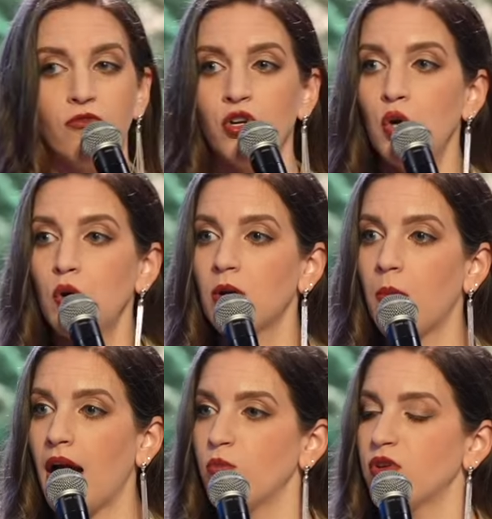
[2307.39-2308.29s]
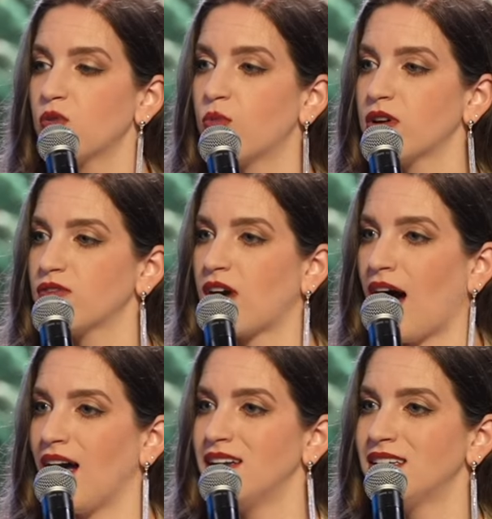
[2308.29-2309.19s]
Renew your mind with the Word of
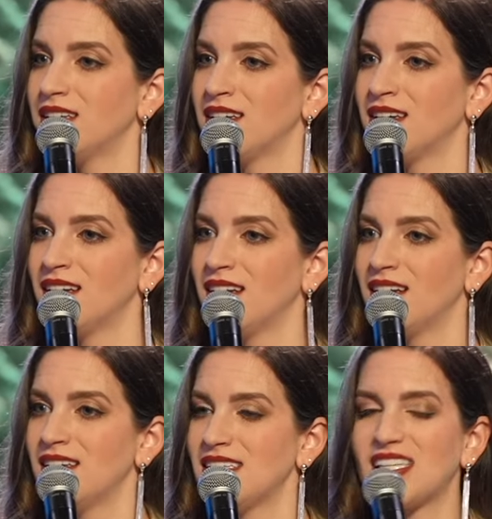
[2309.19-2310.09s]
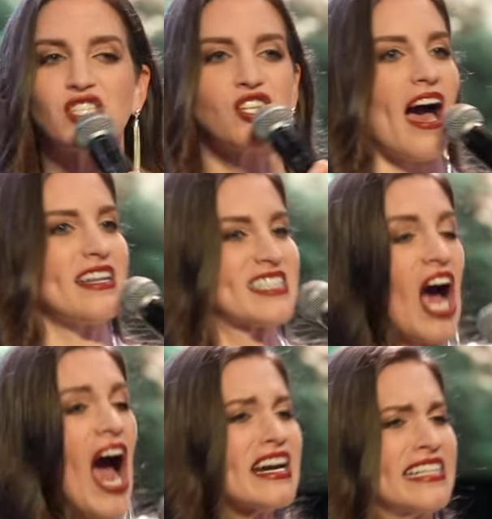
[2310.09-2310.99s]
God. Such as
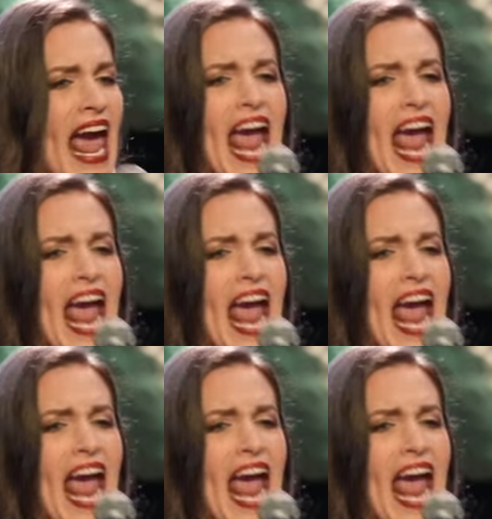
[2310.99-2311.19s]
God